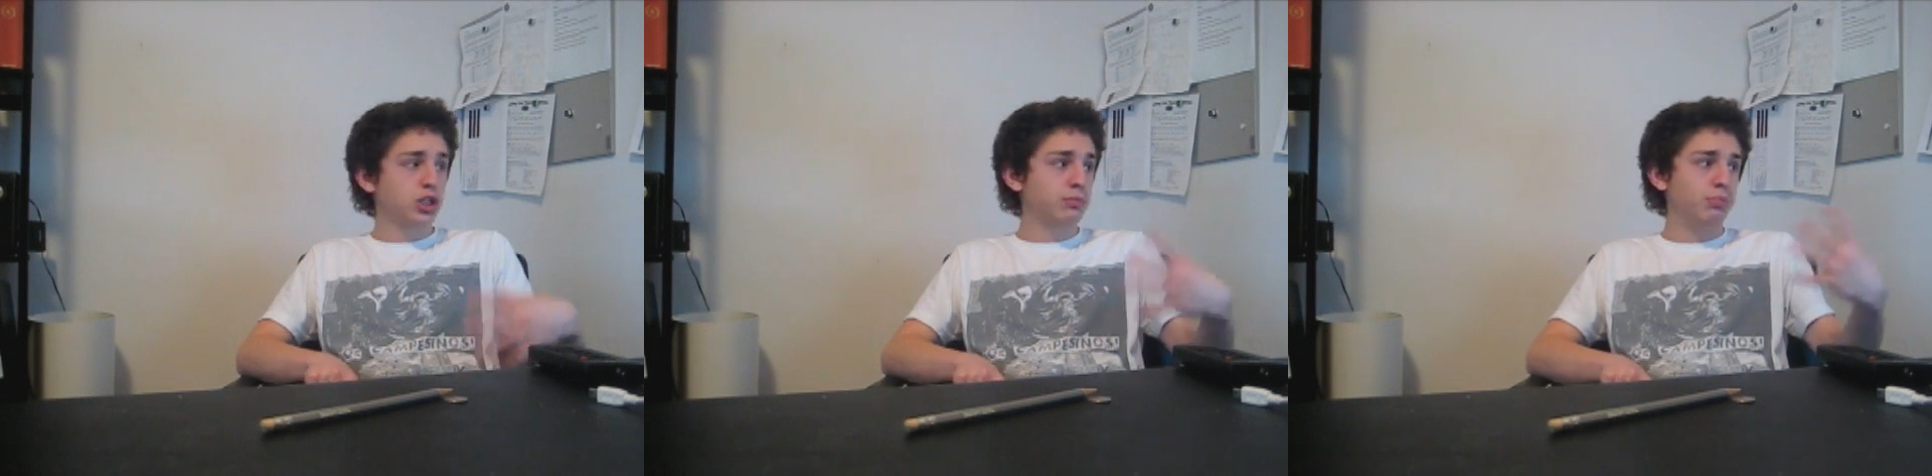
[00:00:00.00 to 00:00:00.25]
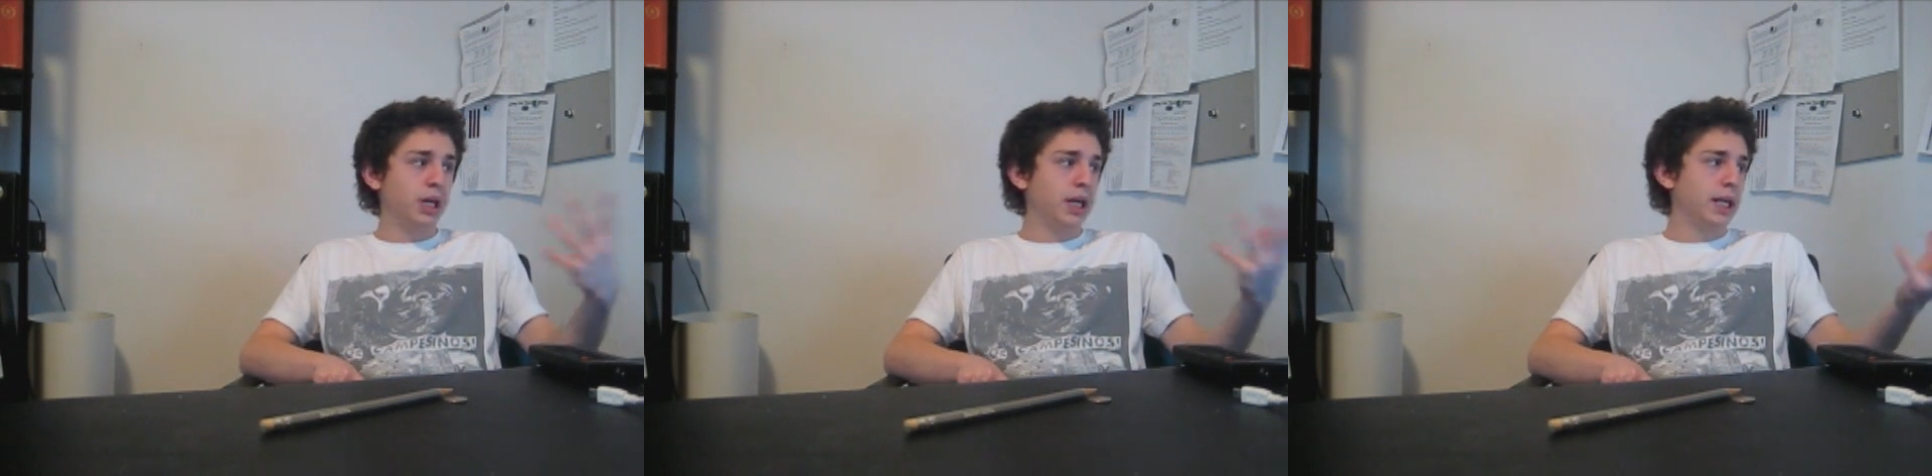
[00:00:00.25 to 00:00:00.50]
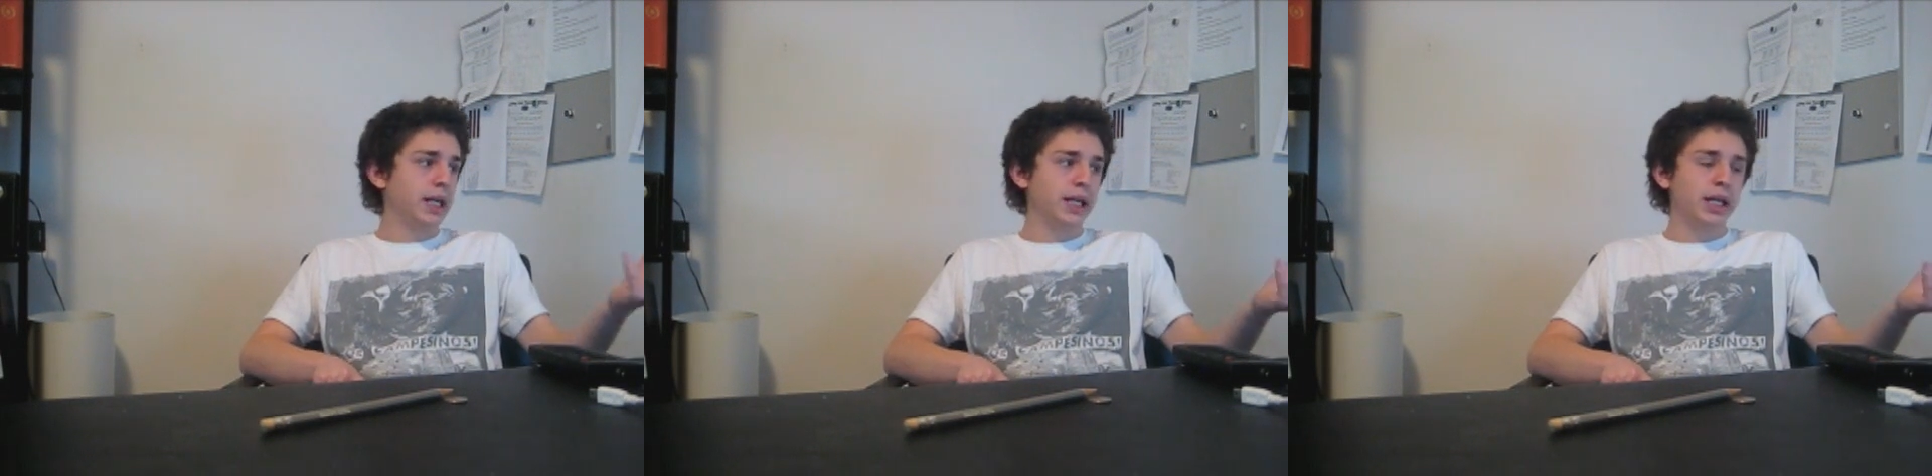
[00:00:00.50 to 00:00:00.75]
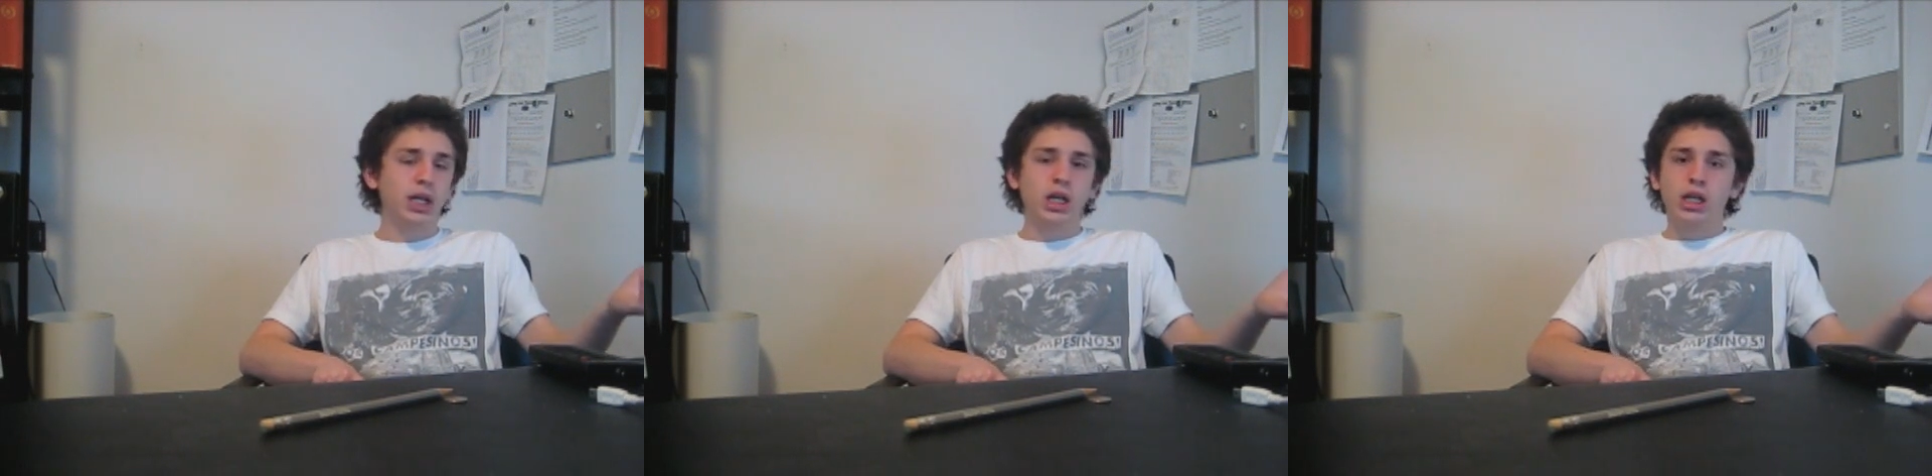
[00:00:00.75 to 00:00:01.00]
been
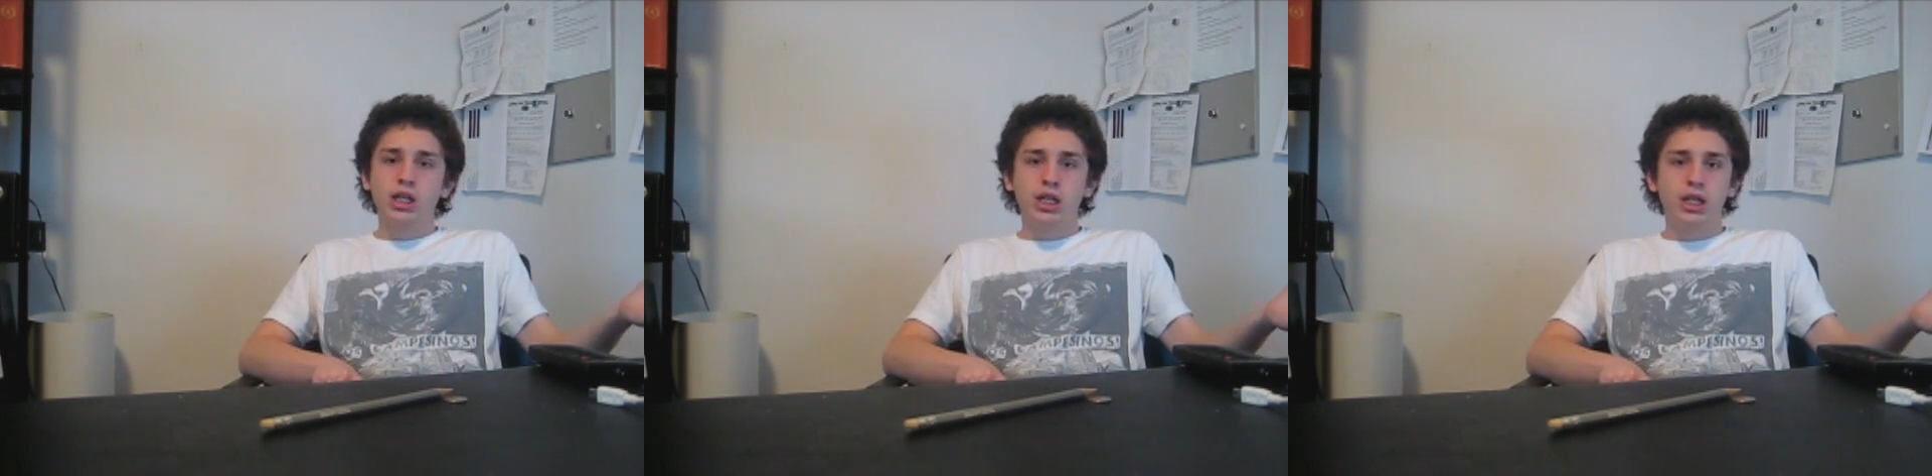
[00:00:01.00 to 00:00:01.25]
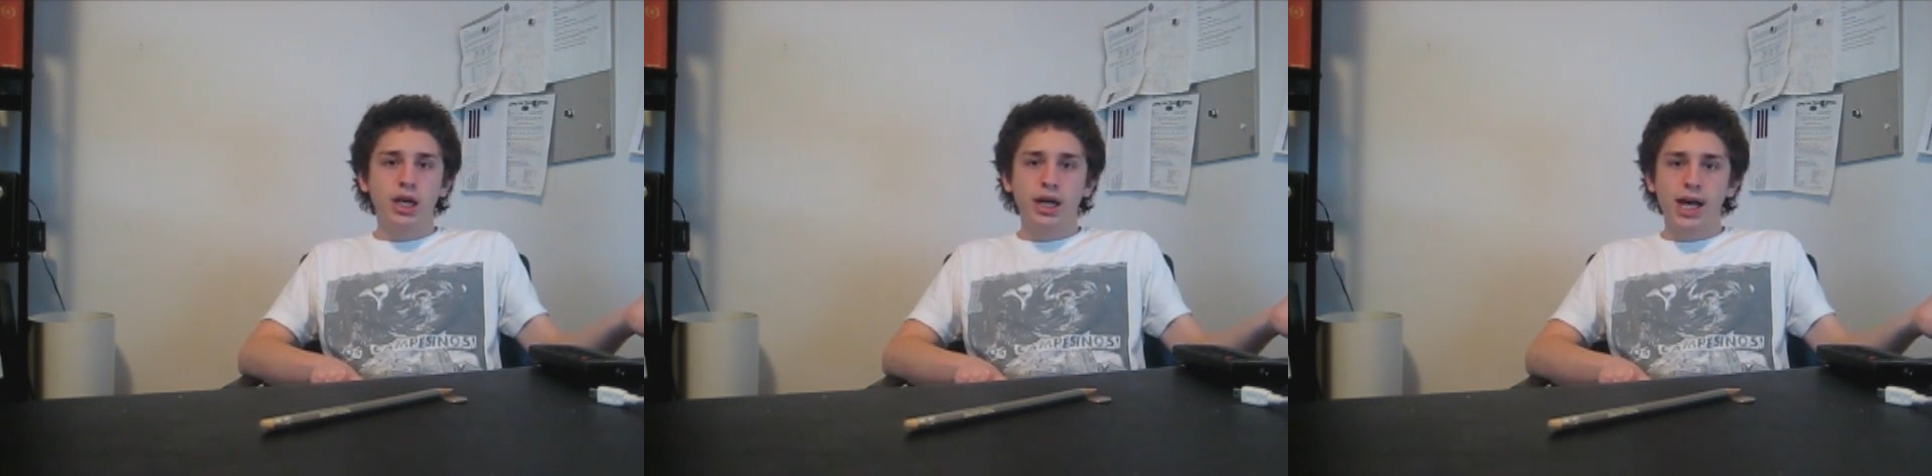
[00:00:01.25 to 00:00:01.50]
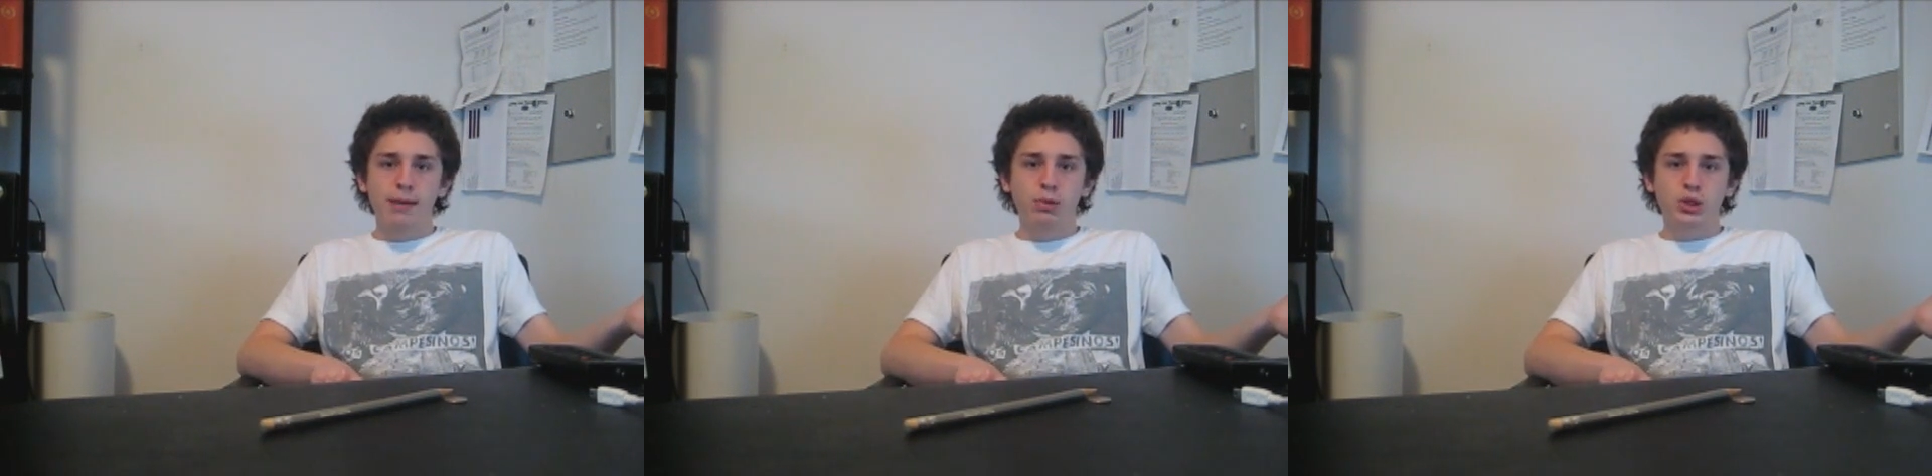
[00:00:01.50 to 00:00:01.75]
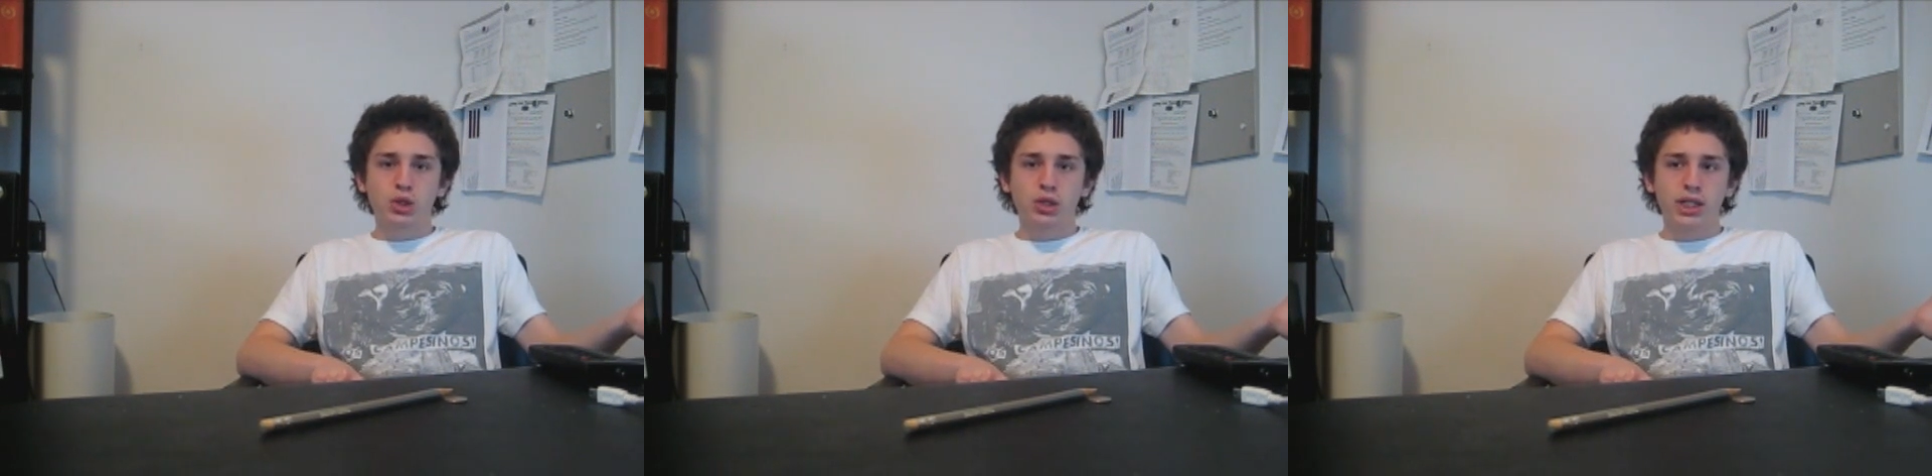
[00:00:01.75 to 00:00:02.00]
the Dig app
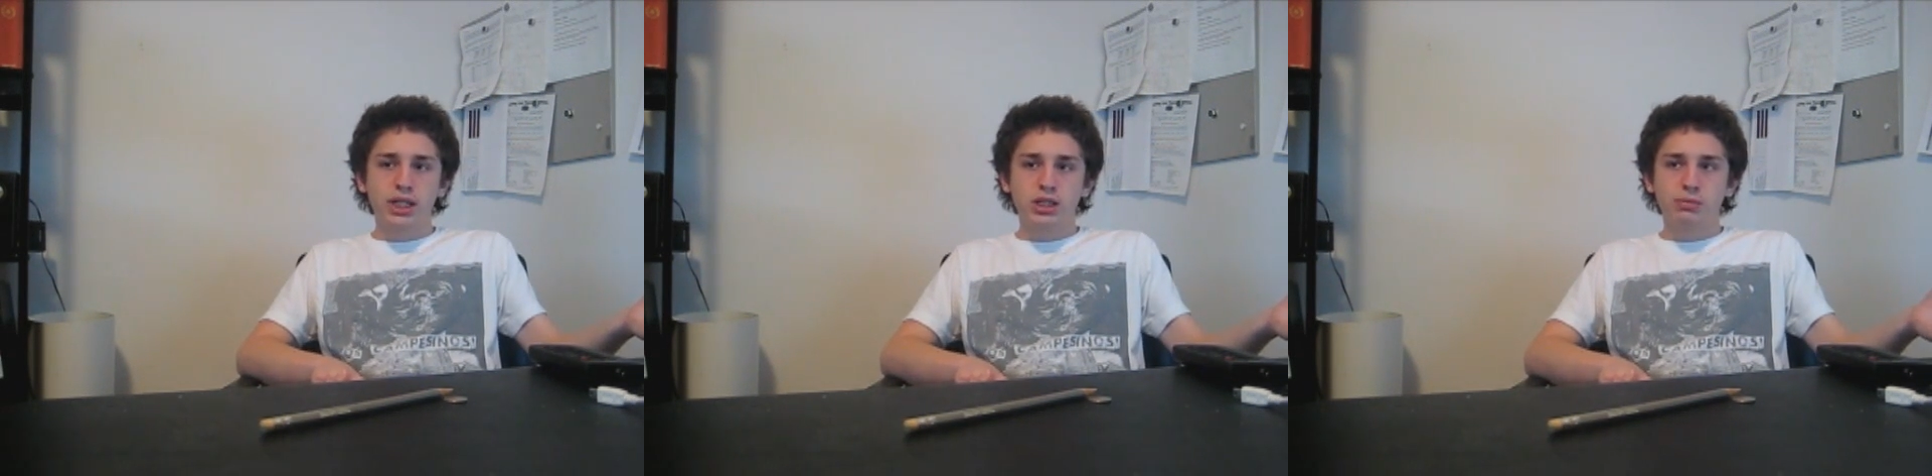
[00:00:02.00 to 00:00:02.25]
was released.